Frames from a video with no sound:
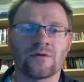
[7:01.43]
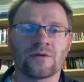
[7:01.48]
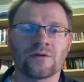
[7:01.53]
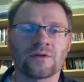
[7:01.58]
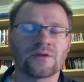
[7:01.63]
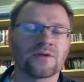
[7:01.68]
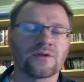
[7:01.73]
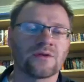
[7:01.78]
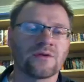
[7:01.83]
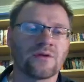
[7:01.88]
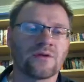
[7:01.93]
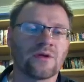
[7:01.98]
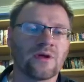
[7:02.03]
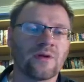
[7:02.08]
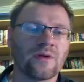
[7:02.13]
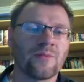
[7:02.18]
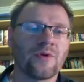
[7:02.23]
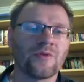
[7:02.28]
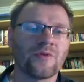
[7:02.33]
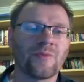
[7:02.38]

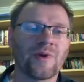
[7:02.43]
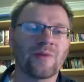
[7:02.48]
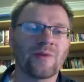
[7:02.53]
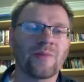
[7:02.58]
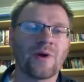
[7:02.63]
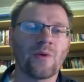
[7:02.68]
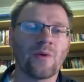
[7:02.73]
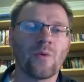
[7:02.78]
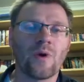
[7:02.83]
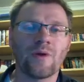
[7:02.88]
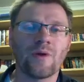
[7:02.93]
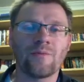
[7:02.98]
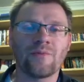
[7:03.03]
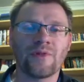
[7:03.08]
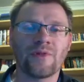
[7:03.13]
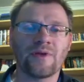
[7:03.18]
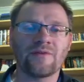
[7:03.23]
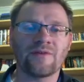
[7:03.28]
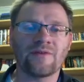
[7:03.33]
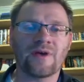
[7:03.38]
to multiplied by 1
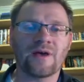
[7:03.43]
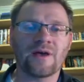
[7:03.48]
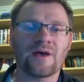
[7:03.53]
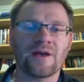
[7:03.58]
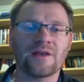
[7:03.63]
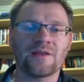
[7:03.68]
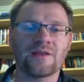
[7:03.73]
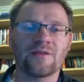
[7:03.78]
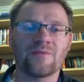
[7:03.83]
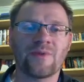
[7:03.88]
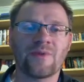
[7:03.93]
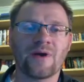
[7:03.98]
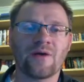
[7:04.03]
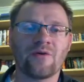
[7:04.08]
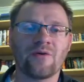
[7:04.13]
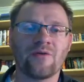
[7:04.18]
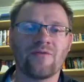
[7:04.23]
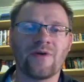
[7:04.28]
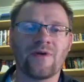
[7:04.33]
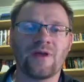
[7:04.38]
plus I to the
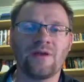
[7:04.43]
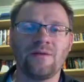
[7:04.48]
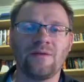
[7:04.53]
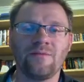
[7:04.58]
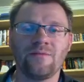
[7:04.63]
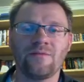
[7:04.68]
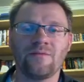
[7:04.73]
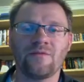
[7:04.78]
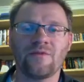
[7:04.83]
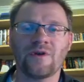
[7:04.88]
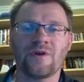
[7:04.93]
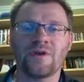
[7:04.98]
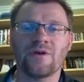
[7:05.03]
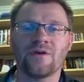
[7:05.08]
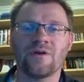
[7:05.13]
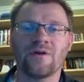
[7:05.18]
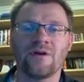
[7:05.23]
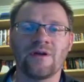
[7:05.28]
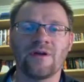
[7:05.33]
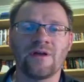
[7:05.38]
power of n, right
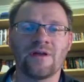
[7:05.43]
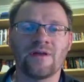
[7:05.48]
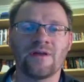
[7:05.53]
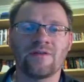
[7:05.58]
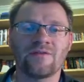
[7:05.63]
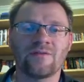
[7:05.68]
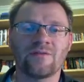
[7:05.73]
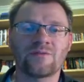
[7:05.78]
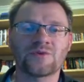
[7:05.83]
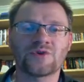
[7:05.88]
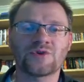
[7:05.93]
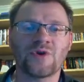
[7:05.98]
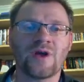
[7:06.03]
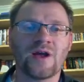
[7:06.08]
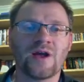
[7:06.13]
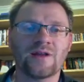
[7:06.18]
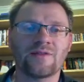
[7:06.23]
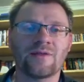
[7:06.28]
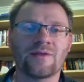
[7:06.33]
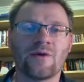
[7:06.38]
here.
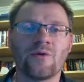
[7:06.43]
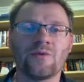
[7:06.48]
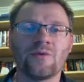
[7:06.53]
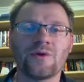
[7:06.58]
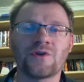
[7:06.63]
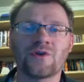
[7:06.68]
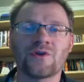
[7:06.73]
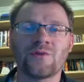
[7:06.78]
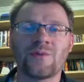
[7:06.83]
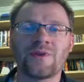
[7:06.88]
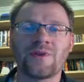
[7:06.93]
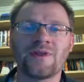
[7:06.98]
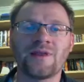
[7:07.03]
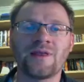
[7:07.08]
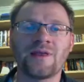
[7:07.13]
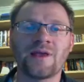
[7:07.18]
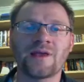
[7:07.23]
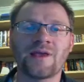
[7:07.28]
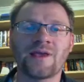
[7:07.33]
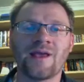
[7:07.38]
Subtract, the only term that
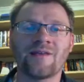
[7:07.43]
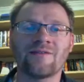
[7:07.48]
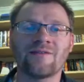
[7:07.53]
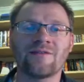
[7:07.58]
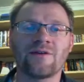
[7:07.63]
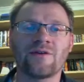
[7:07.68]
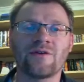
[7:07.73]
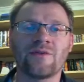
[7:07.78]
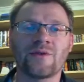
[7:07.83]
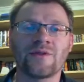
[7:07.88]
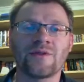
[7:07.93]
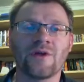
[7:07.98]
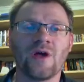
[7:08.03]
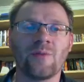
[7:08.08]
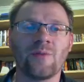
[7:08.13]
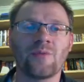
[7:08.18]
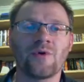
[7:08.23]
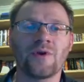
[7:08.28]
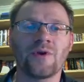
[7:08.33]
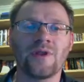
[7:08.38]
didn't get canceled out on the
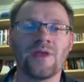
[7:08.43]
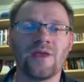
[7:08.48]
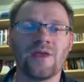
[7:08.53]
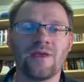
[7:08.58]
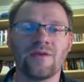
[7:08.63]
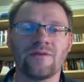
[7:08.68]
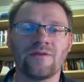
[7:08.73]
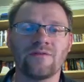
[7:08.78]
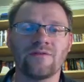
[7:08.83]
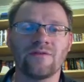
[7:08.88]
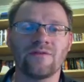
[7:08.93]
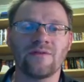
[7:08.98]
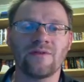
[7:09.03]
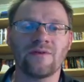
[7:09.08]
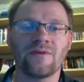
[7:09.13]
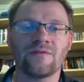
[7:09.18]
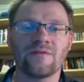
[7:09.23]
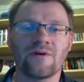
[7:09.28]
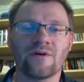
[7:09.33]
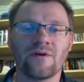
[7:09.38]
top one is
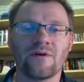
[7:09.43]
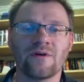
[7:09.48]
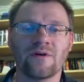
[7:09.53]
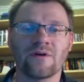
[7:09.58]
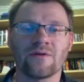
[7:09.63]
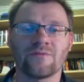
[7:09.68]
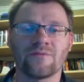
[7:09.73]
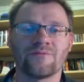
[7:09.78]
this r.